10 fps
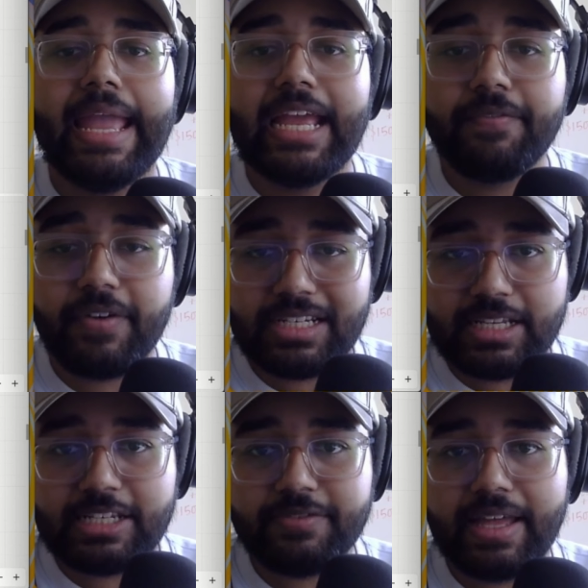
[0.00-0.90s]

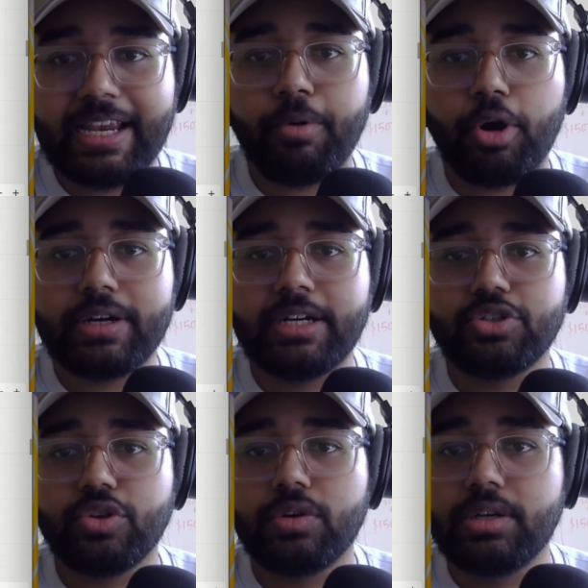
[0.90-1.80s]
Infrastructure is very important,
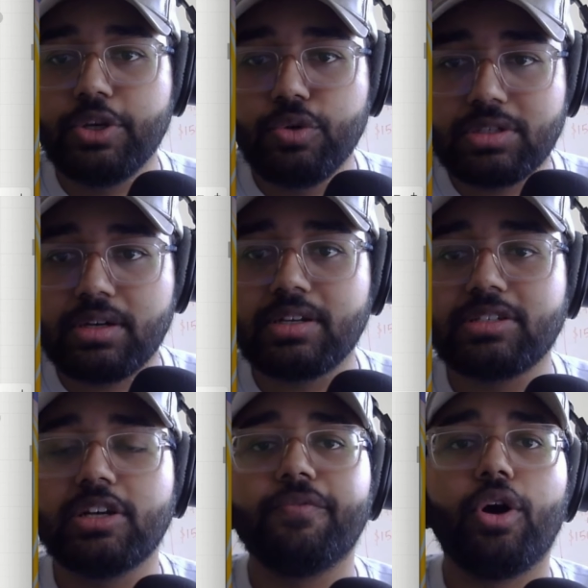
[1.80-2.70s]
so use
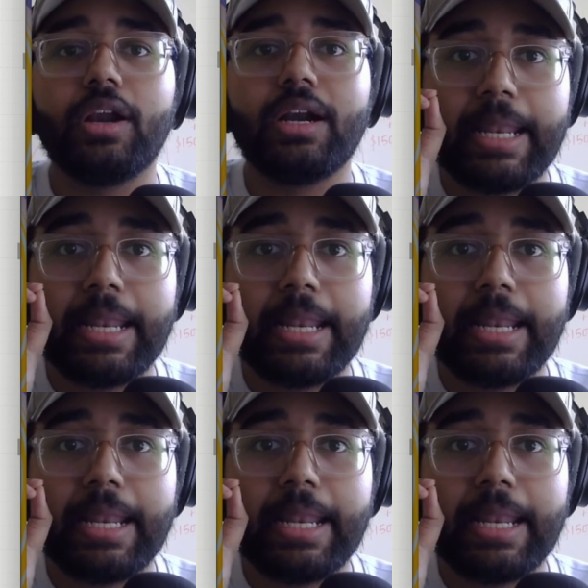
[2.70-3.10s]
Cursor for